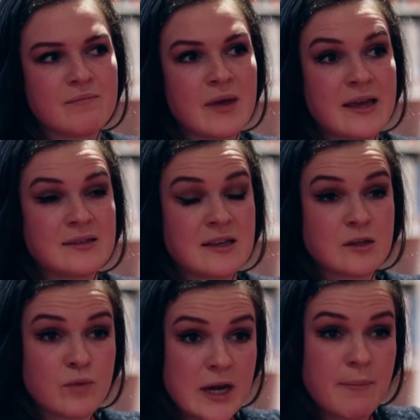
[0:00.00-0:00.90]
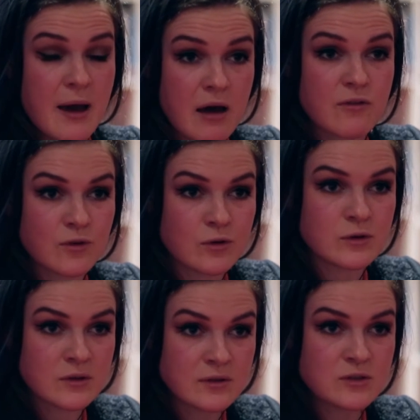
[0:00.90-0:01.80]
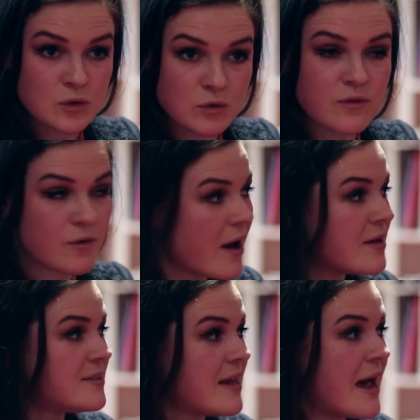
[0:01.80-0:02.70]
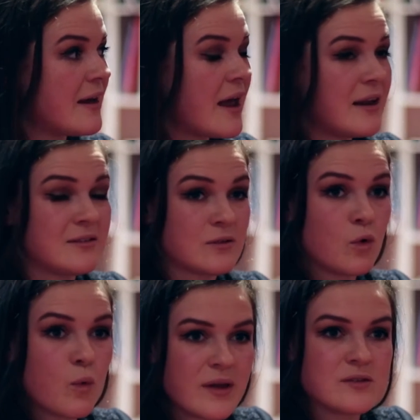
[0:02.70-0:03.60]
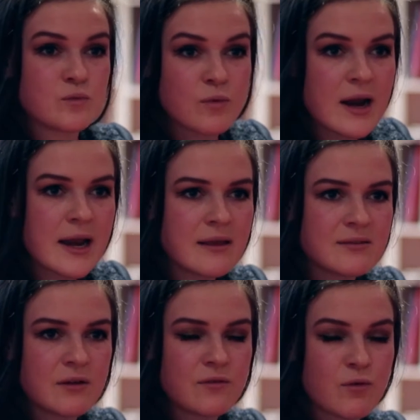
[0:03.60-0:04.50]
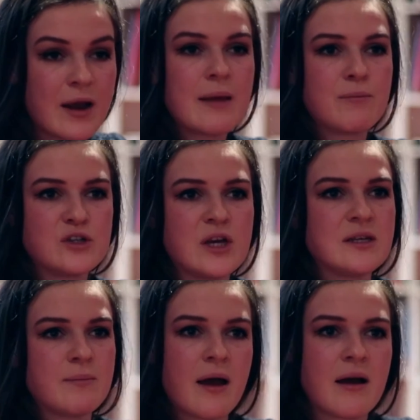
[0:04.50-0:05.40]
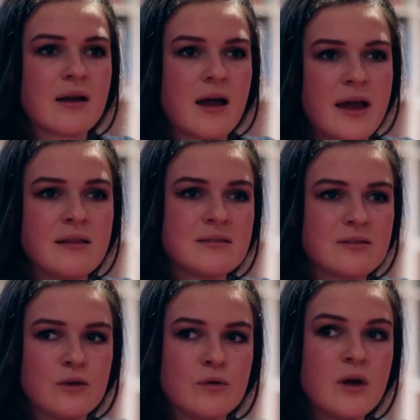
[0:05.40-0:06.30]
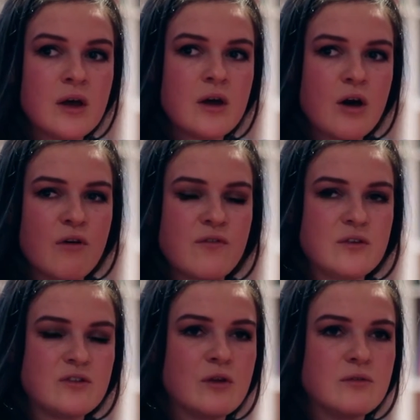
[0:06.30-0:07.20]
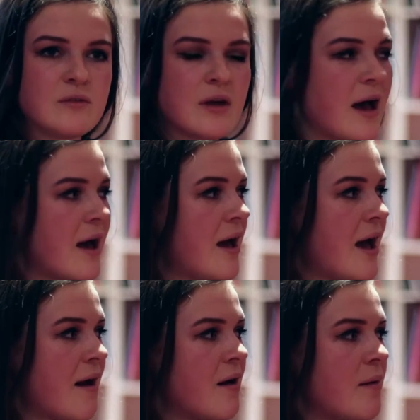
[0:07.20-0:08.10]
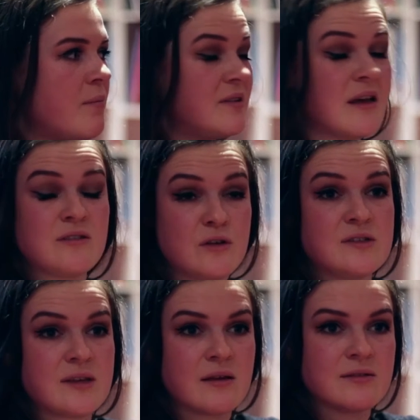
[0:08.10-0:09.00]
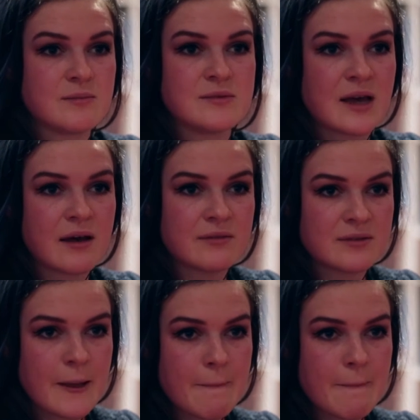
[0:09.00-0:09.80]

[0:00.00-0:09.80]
is a really powerful tool for us, and is always really sort of greatly appreciated by our clients, who often don't possess those skills themselves.